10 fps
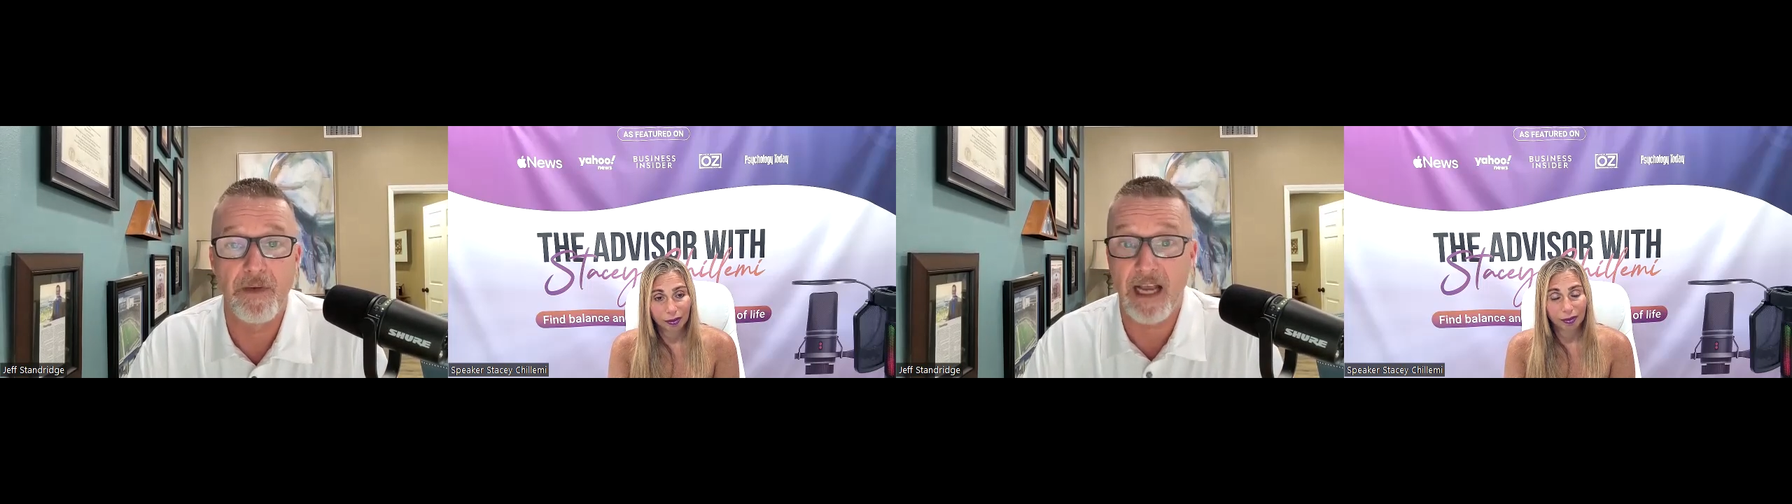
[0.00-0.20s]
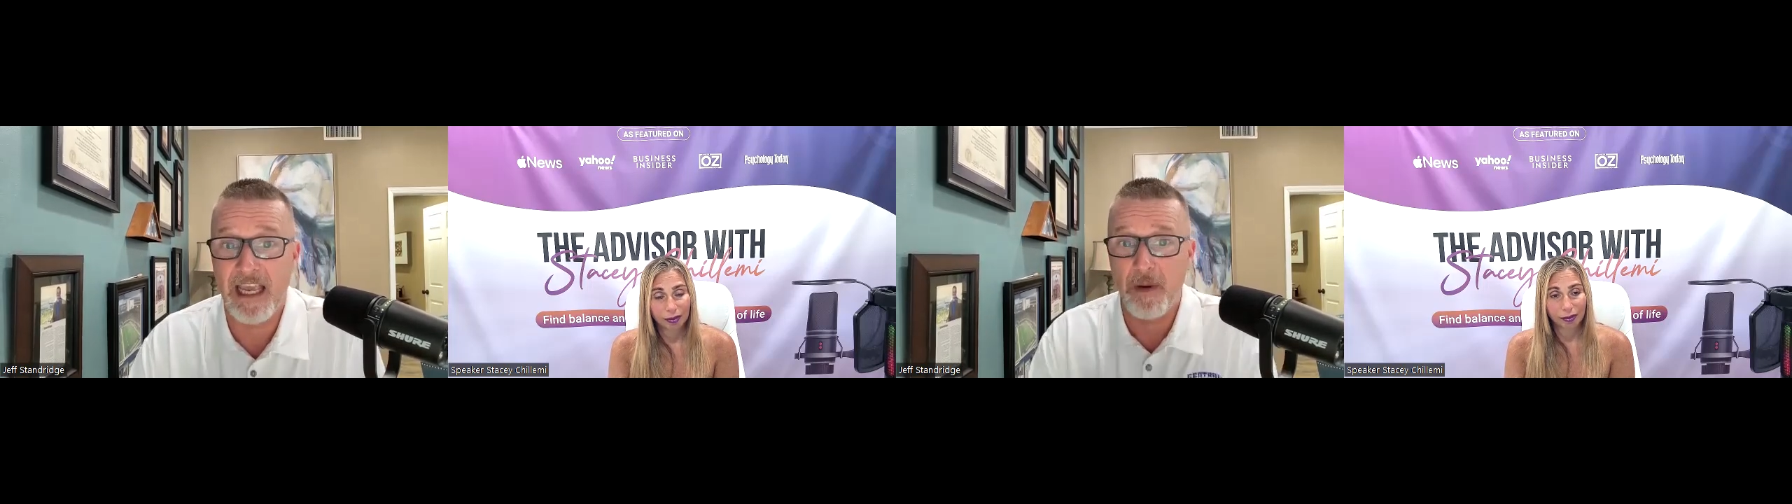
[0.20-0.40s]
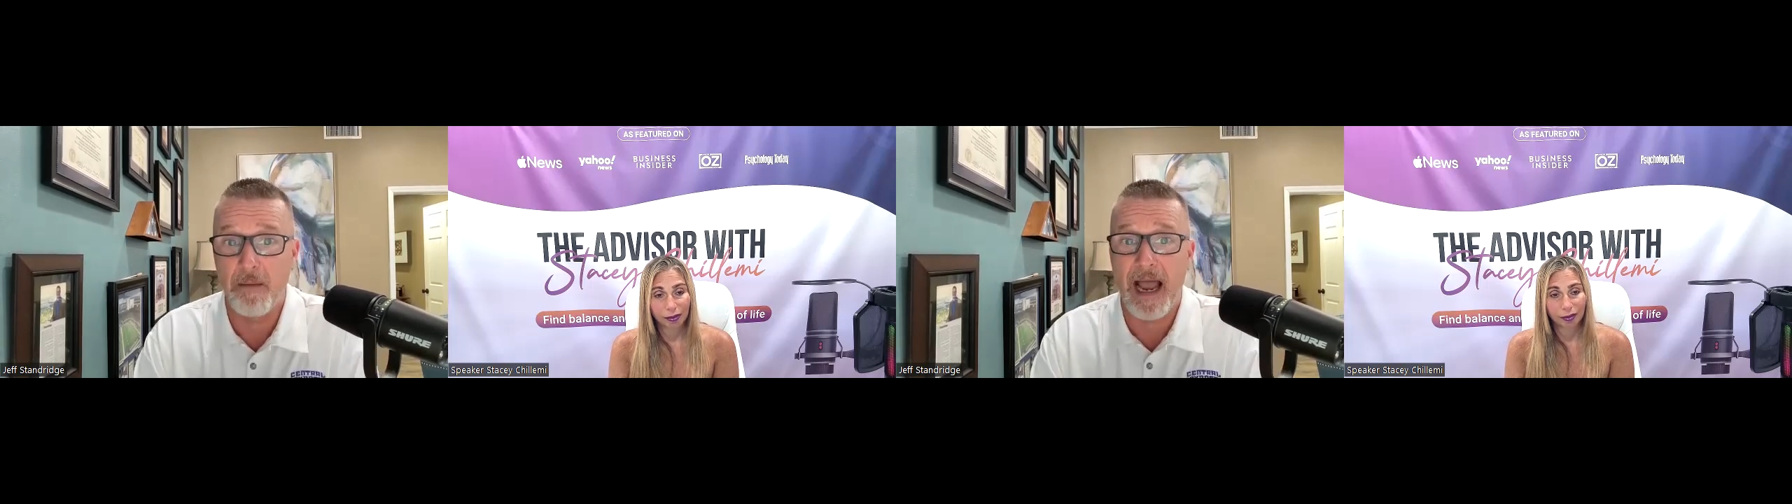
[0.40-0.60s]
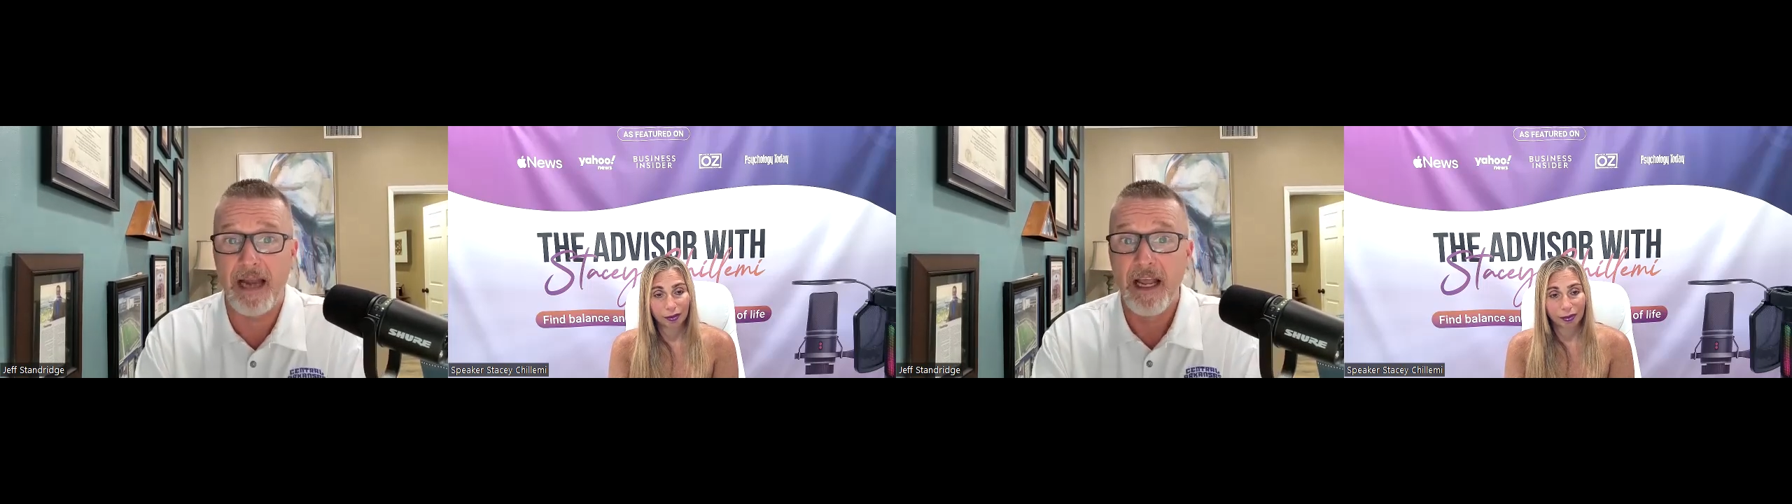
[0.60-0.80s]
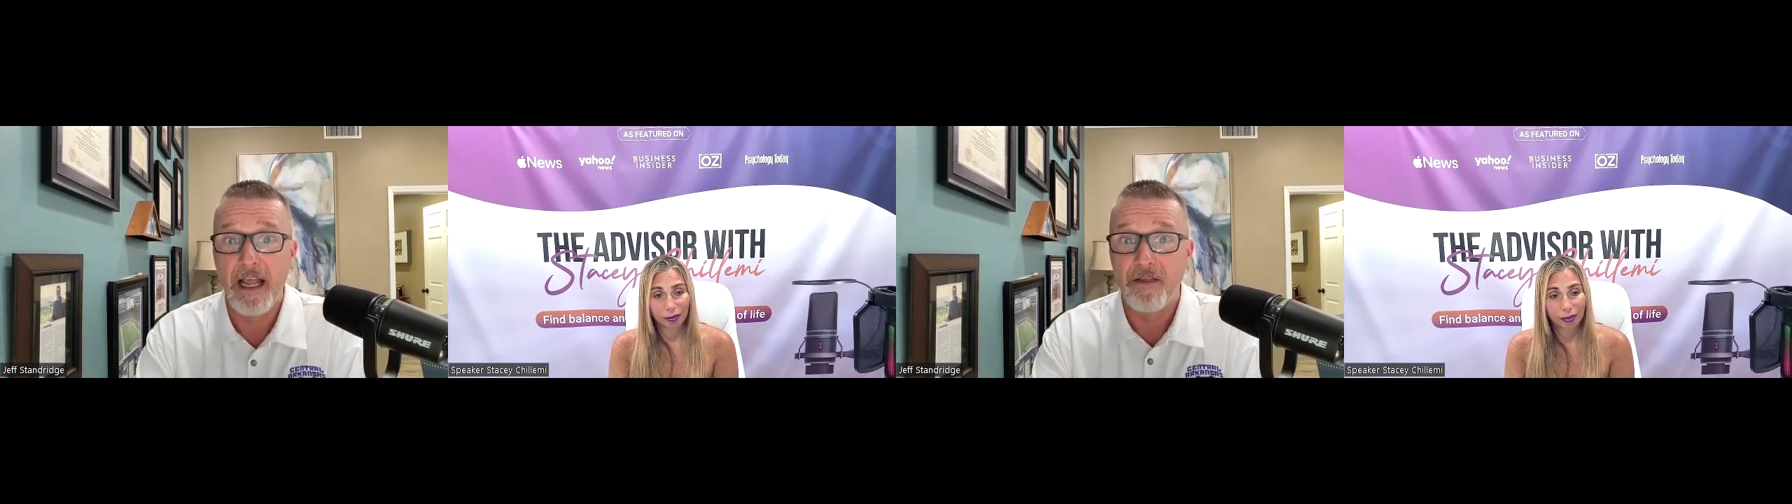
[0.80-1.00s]
Now, keep in
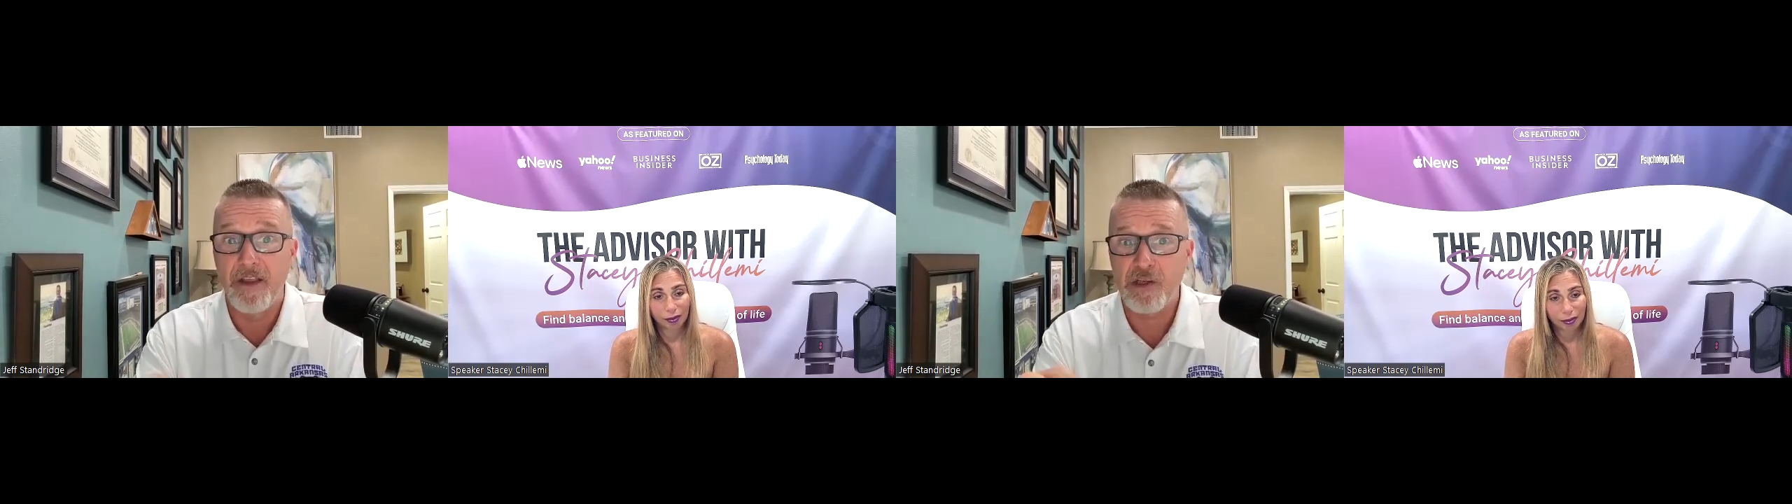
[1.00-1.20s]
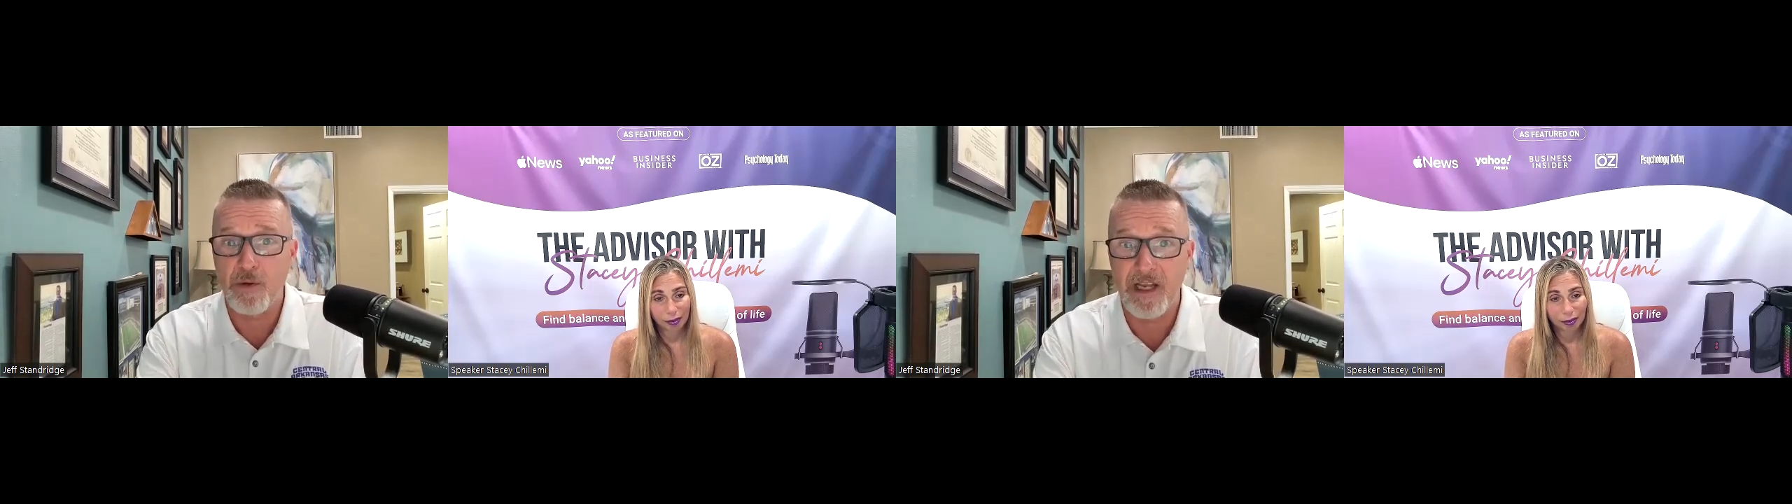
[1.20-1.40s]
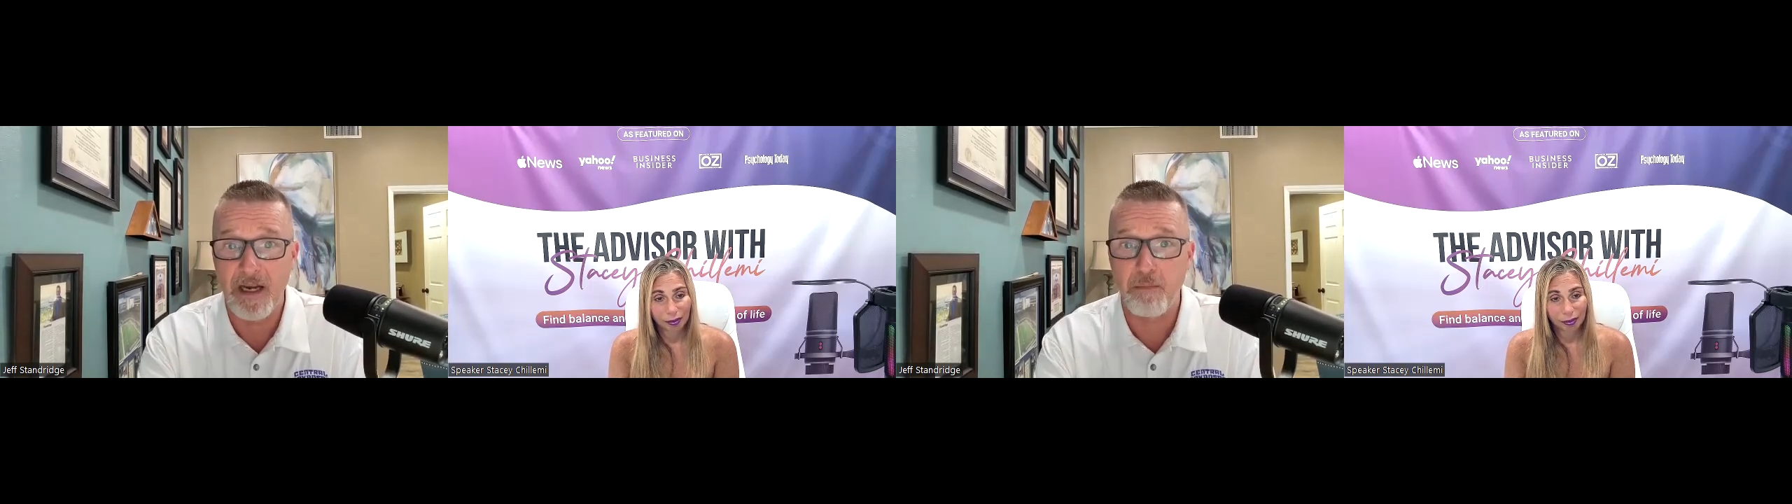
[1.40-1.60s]
mind, this was an